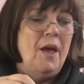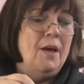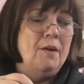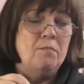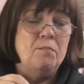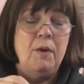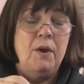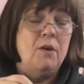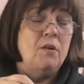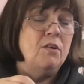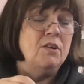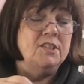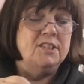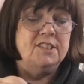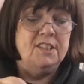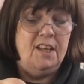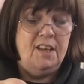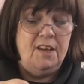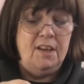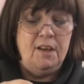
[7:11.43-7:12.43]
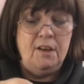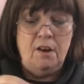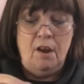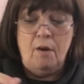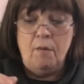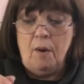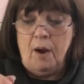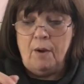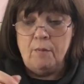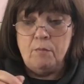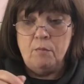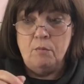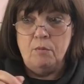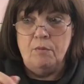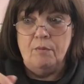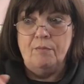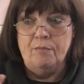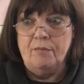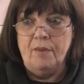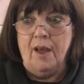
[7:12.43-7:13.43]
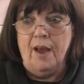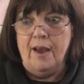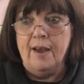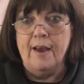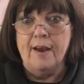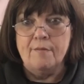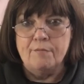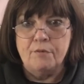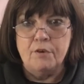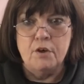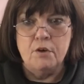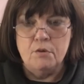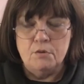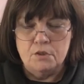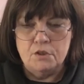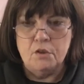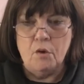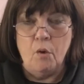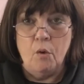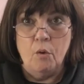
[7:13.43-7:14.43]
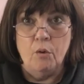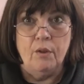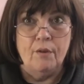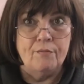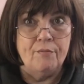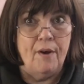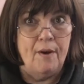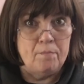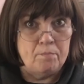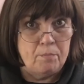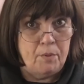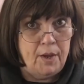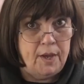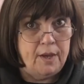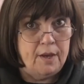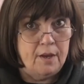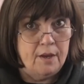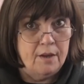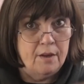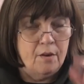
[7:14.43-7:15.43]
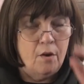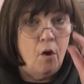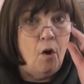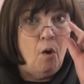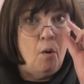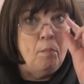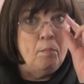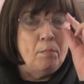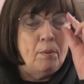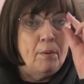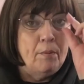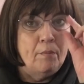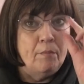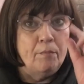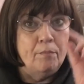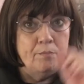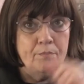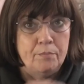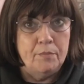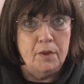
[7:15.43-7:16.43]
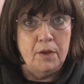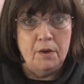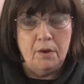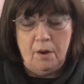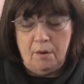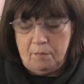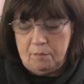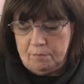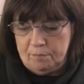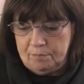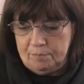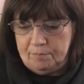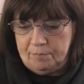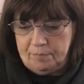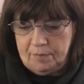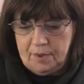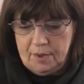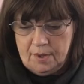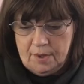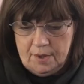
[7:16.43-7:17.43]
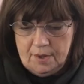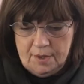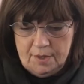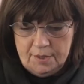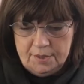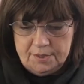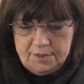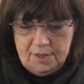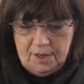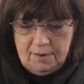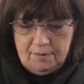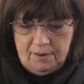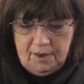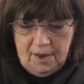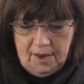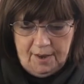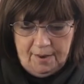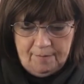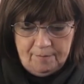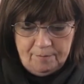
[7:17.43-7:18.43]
because, you know, I have used all the fabric up, you know. So yeah,